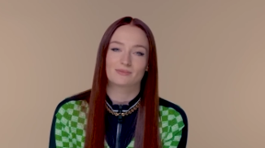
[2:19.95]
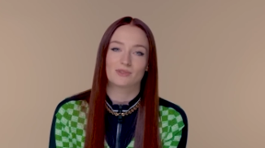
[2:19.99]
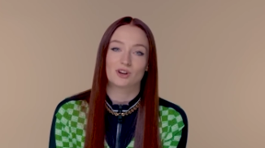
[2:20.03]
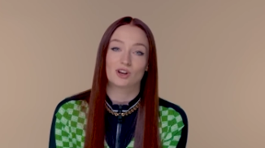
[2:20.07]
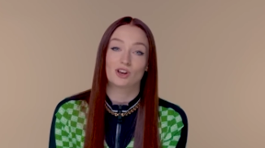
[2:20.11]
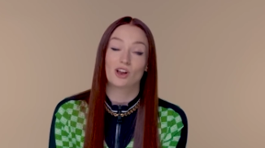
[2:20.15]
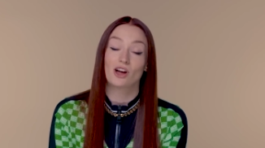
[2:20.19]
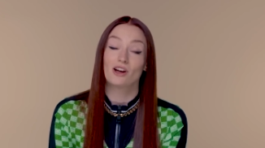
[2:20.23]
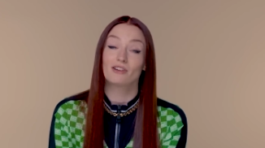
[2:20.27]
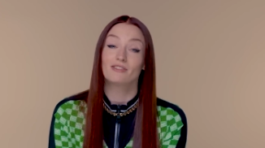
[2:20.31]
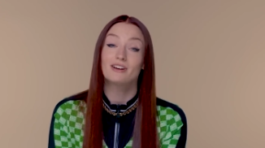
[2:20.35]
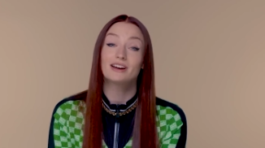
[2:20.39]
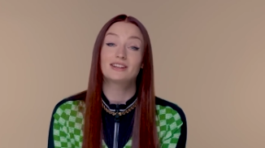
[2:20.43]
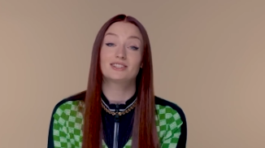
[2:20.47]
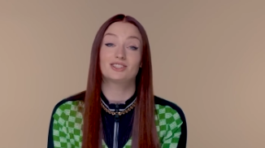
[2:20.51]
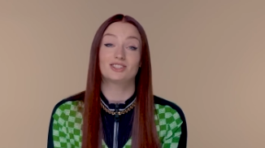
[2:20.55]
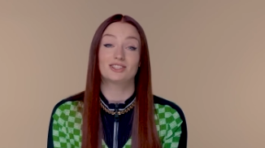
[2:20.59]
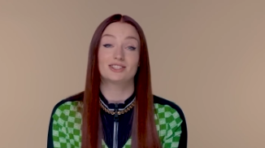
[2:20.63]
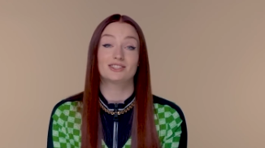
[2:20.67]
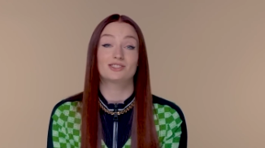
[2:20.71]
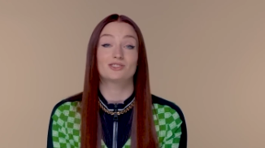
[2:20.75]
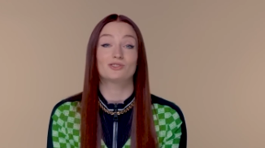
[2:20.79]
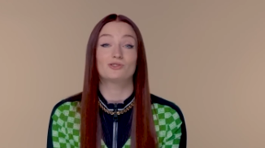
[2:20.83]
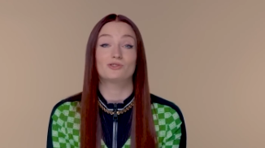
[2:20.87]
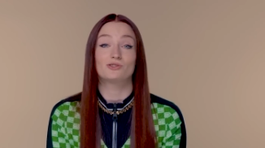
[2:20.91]
Low-rise
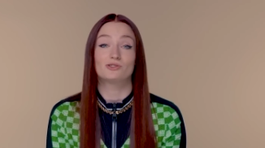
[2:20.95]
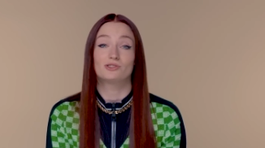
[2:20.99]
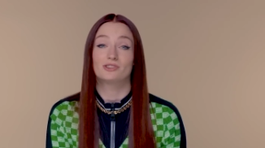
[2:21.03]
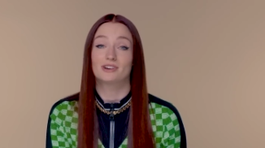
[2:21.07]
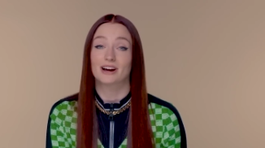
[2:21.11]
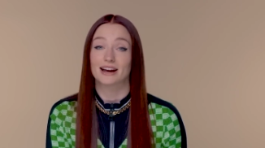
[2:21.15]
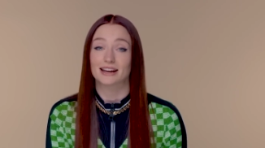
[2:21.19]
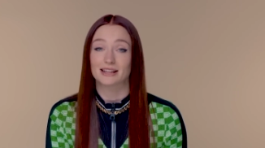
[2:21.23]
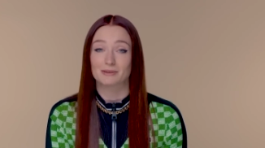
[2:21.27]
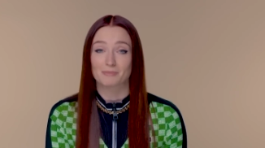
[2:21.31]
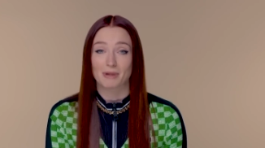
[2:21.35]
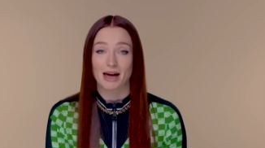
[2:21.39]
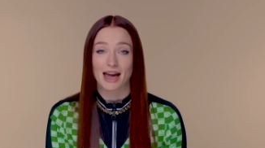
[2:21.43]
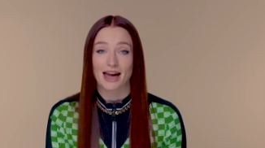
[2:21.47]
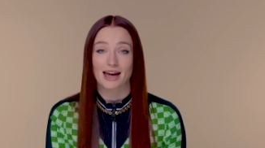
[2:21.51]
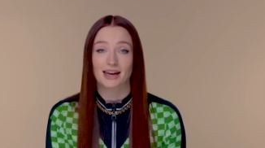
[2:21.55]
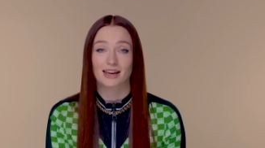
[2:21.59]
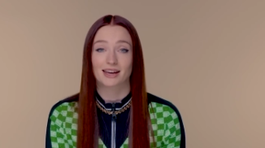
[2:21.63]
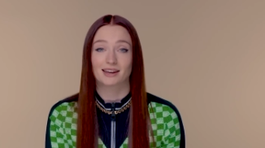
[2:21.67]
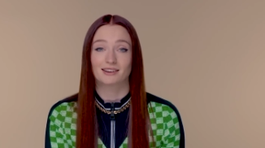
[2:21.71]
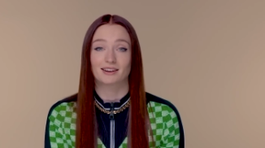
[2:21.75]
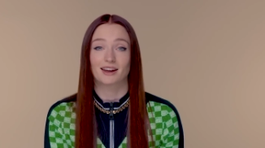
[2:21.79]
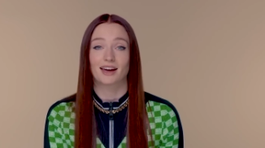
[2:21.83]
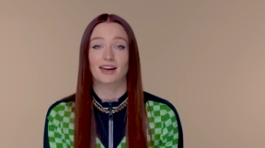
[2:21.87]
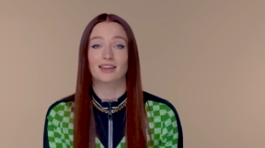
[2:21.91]
jeans are already
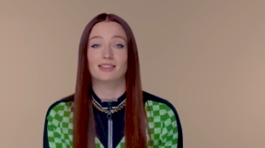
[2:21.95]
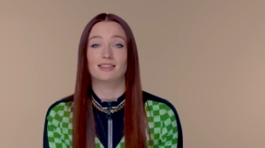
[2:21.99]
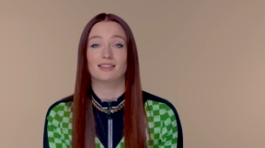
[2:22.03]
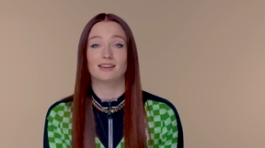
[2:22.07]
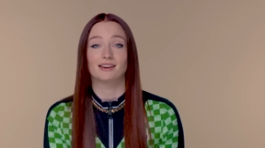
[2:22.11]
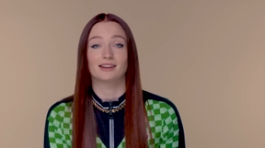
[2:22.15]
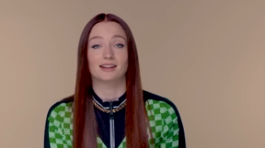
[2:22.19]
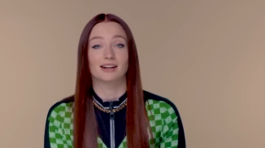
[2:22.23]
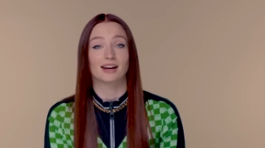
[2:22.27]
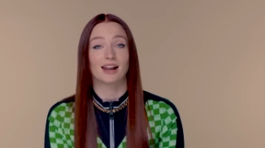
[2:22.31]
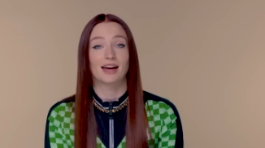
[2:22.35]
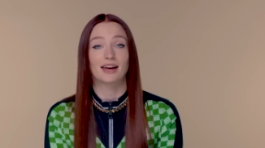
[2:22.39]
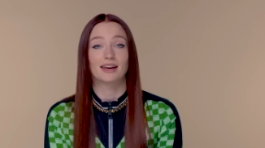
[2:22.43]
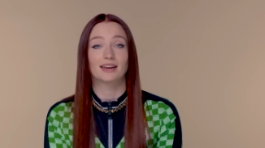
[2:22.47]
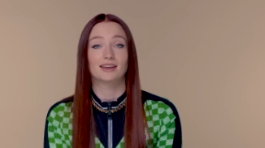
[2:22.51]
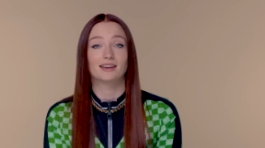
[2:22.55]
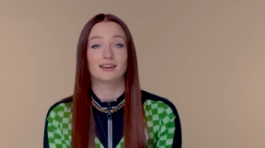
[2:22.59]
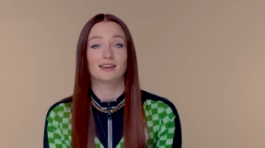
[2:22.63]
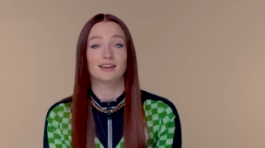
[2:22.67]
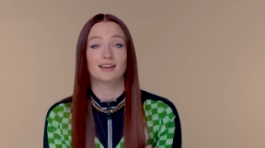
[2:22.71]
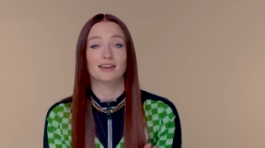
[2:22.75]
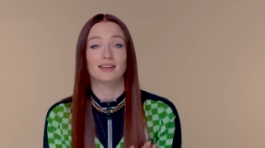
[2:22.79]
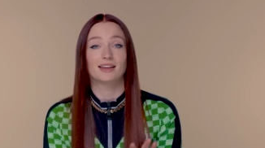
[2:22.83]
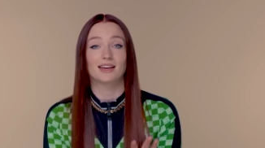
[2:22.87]
back, and I think like,